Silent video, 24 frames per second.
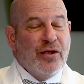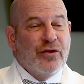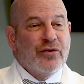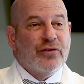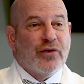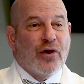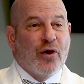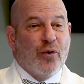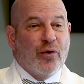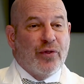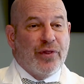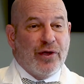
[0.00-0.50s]

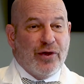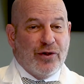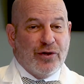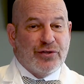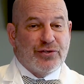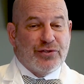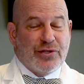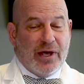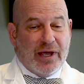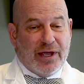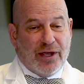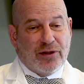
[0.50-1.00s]
So there's
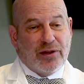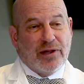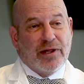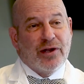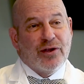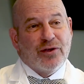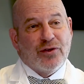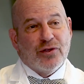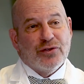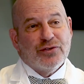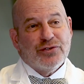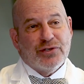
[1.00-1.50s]
the
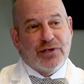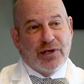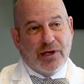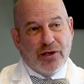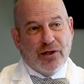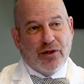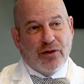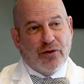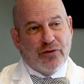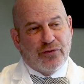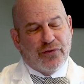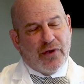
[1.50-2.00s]
clinical
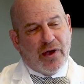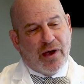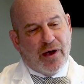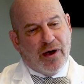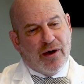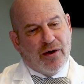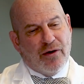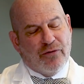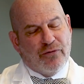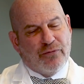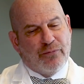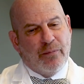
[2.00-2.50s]
skills
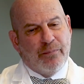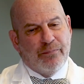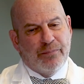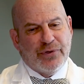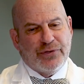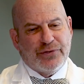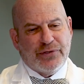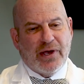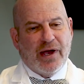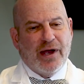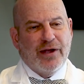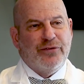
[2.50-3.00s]
of,
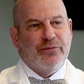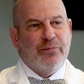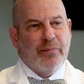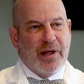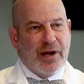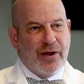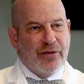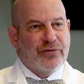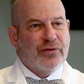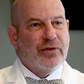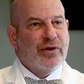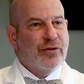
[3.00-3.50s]
besides
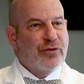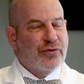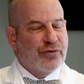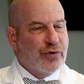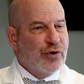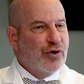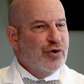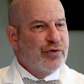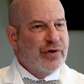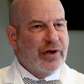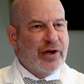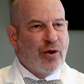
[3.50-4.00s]
medicine and
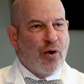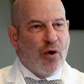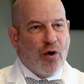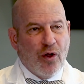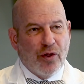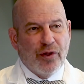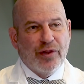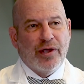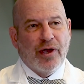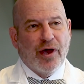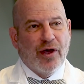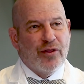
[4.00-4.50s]
surgery and all
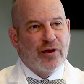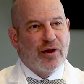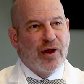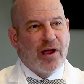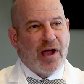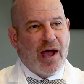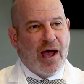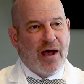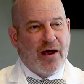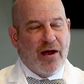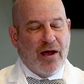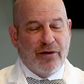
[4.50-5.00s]
the other
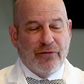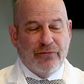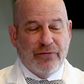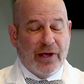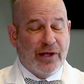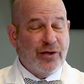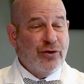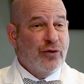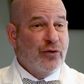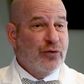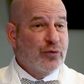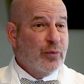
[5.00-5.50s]

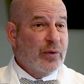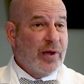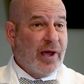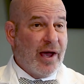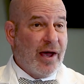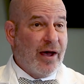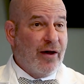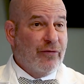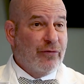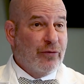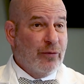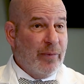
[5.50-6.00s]
venues we
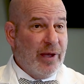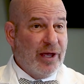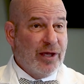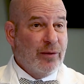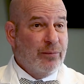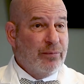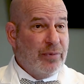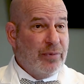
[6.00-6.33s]
have for making